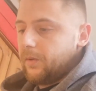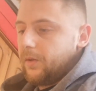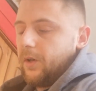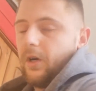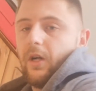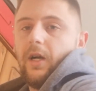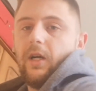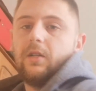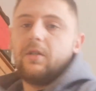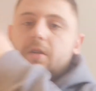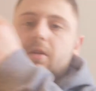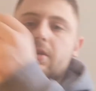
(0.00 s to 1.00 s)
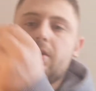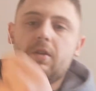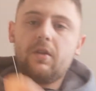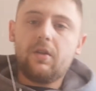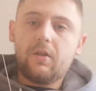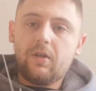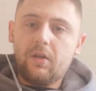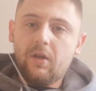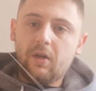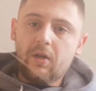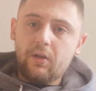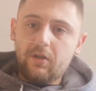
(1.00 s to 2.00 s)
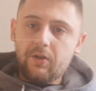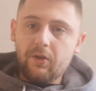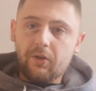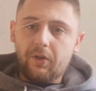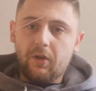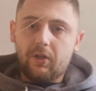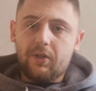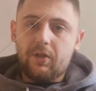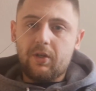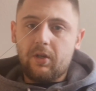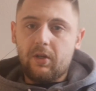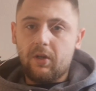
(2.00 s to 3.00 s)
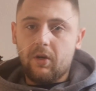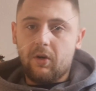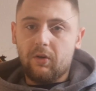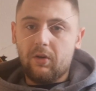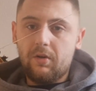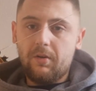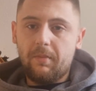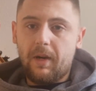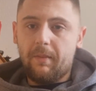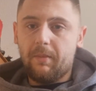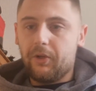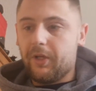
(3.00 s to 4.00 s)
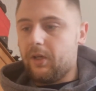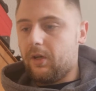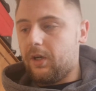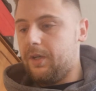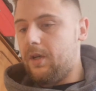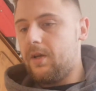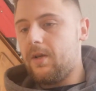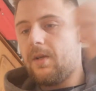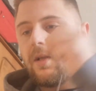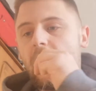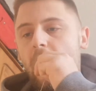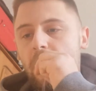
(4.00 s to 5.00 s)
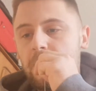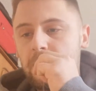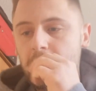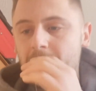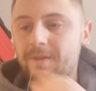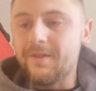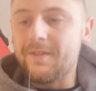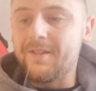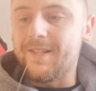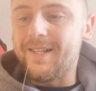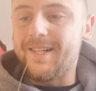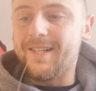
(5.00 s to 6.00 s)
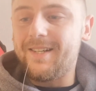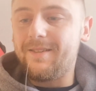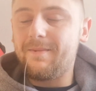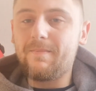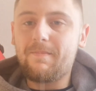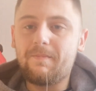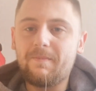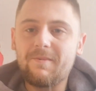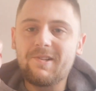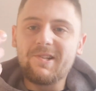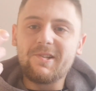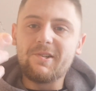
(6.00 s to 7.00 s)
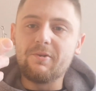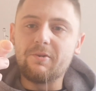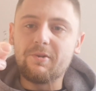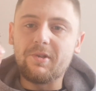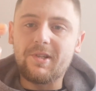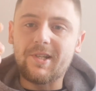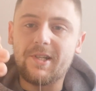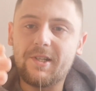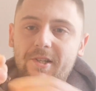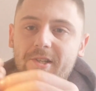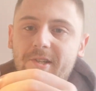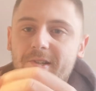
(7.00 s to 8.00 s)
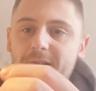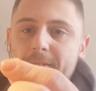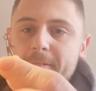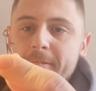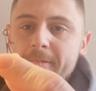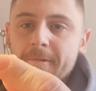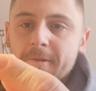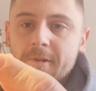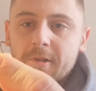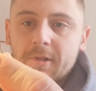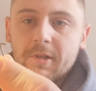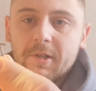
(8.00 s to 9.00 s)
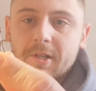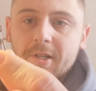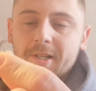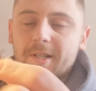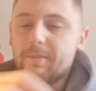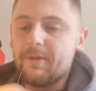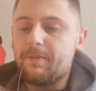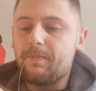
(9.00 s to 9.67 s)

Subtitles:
Cut it. So you've got a nice long main body line, and to that you want to attach your clip.